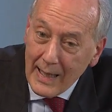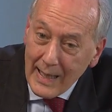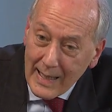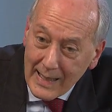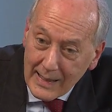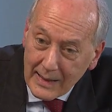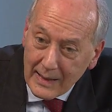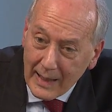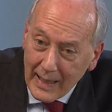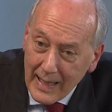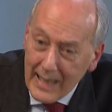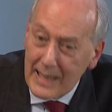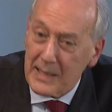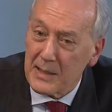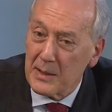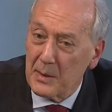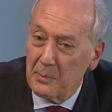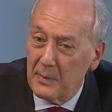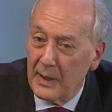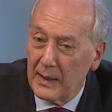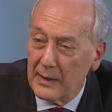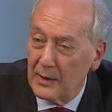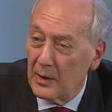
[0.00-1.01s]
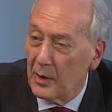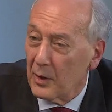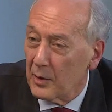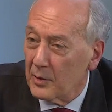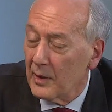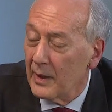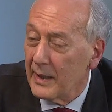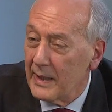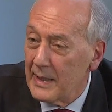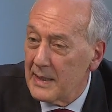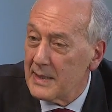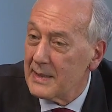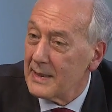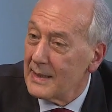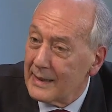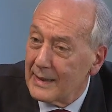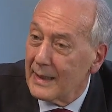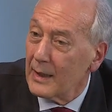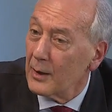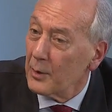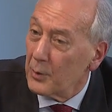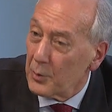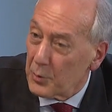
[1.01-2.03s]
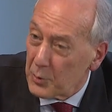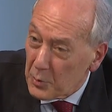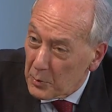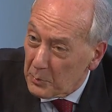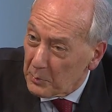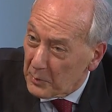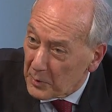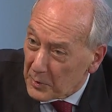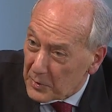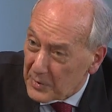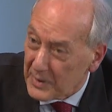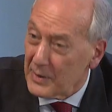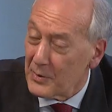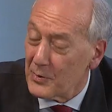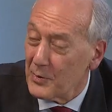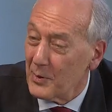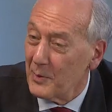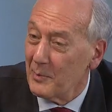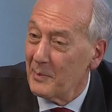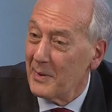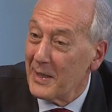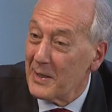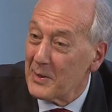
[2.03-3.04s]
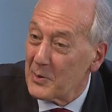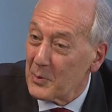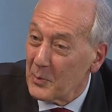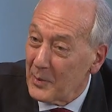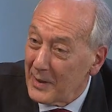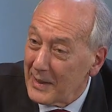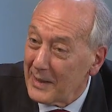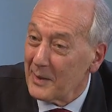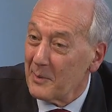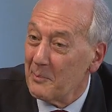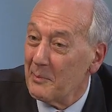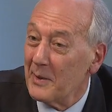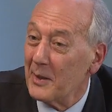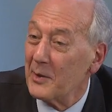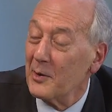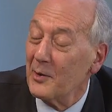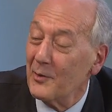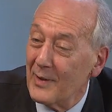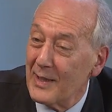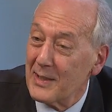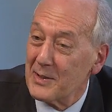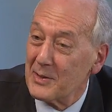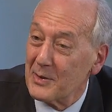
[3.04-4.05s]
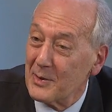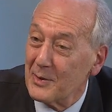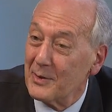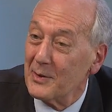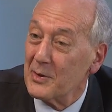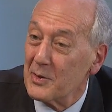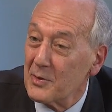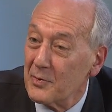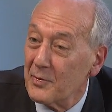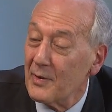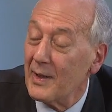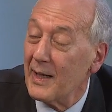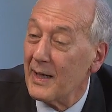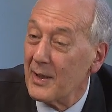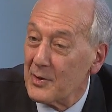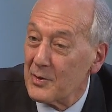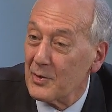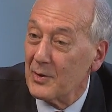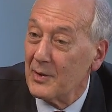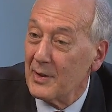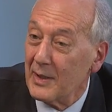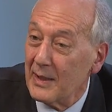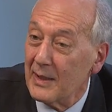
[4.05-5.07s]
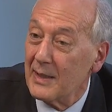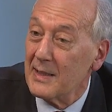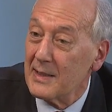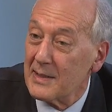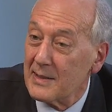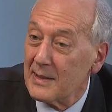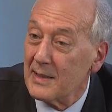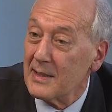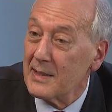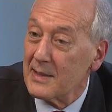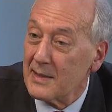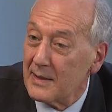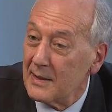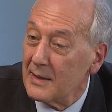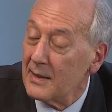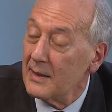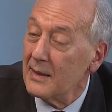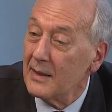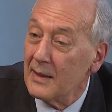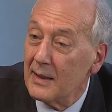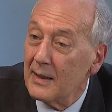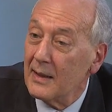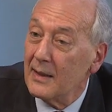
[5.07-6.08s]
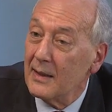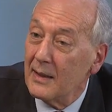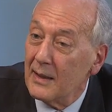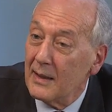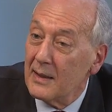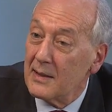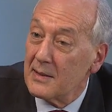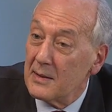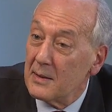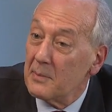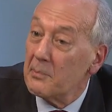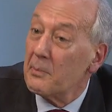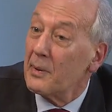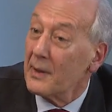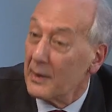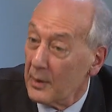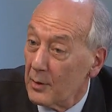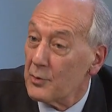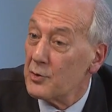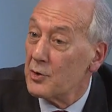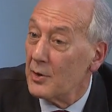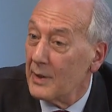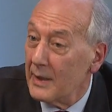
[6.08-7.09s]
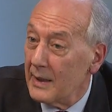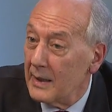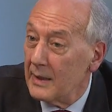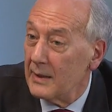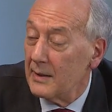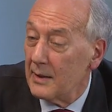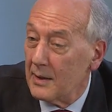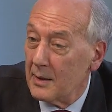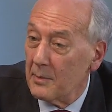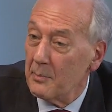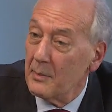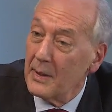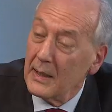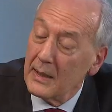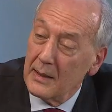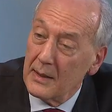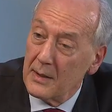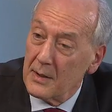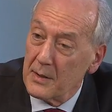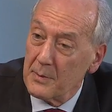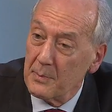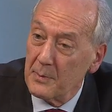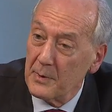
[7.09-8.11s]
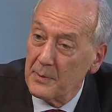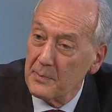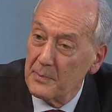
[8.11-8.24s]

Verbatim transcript: And last but not least, in Takotsubo syndrome yeah, yeah. as well, microvascular yeah. dysfunction is, is, the, is the pathogenetic mechanism.